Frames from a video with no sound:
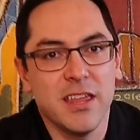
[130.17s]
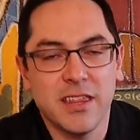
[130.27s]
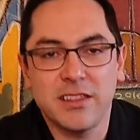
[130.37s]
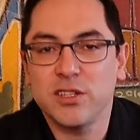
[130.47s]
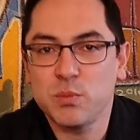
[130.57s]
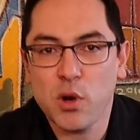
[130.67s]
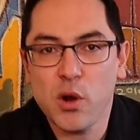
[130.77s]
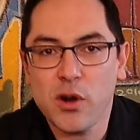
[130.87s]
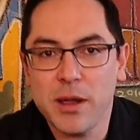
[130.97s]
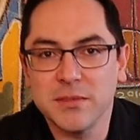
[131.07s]
that there's
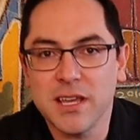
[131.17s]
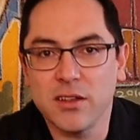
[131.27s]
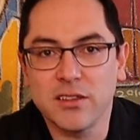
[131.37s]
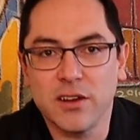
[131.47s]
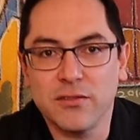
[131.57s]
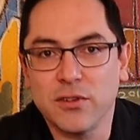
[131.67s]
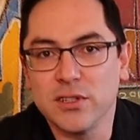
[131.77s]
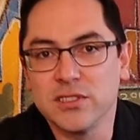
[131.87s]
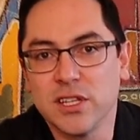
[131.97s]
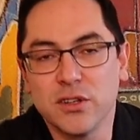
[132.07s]
programs out there for
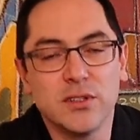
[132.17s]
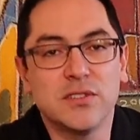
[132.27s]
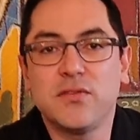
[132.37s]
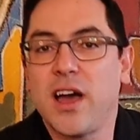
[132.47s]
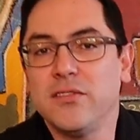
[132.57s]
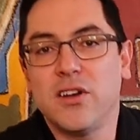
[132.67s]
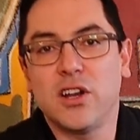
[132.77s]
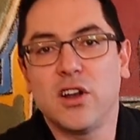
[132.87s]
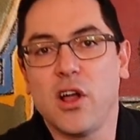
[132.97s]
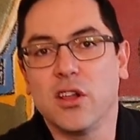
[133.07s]
as little as
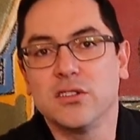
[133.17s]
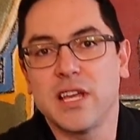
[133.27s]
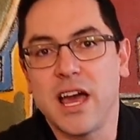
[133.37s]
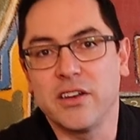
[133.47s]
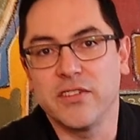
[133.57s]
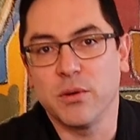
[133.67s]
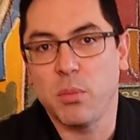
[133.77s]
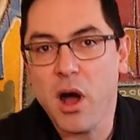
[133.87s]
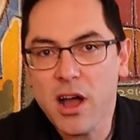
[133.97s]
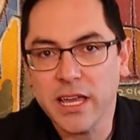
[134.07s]
$500 out of your
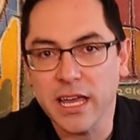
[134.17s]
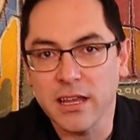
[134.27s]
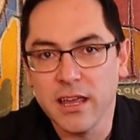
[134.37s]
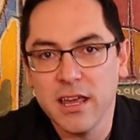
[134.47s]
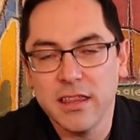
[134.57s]
pocket